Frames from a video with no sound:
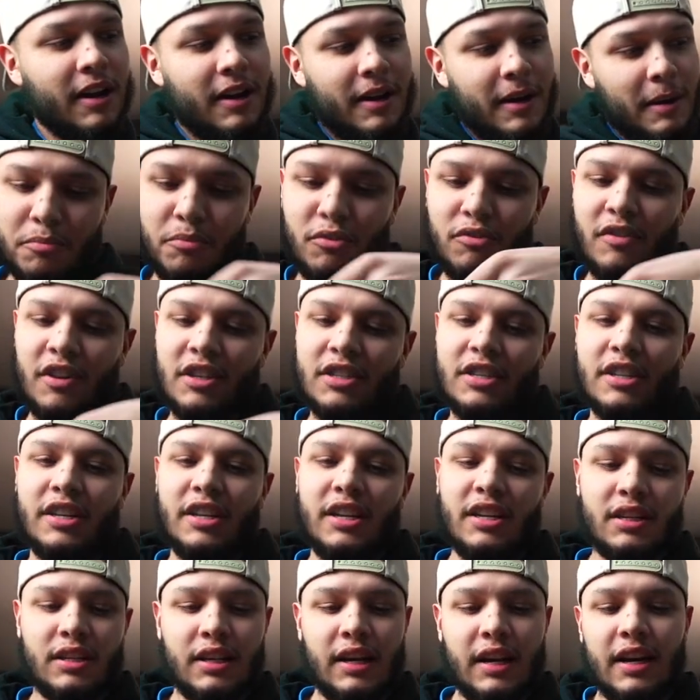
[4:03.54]
Let's move on to
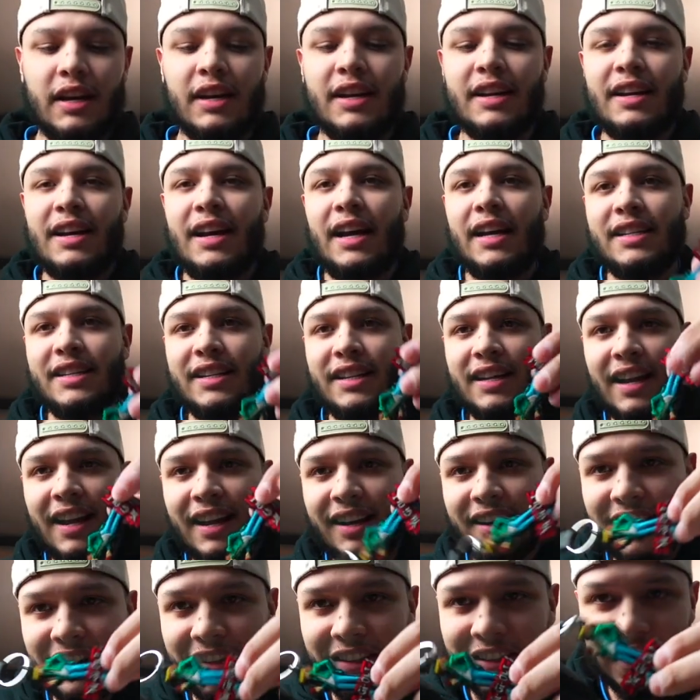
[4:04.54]
these. I did
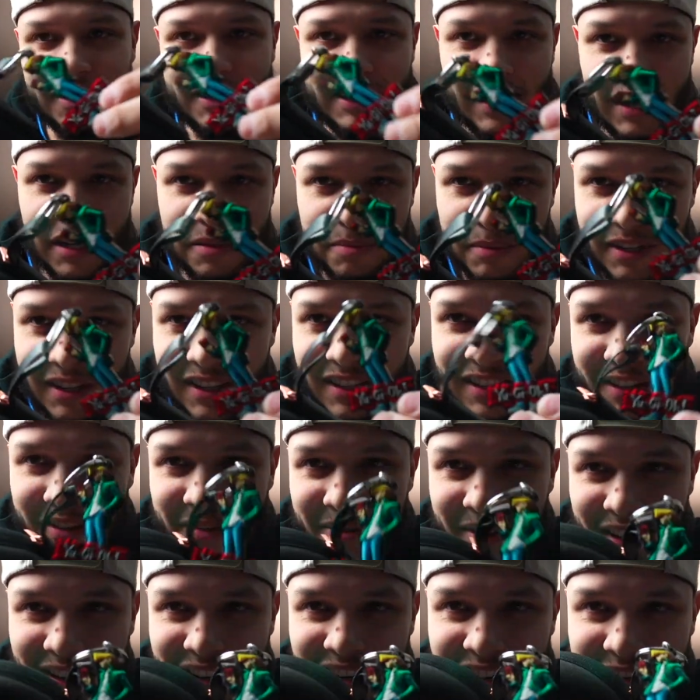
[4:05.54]
add another attachment to this
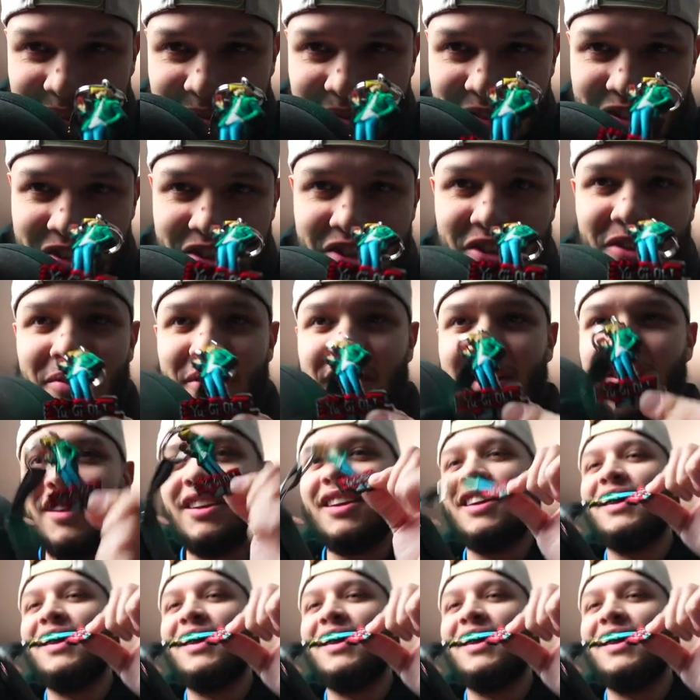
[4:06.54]
one right here. This one's Joey.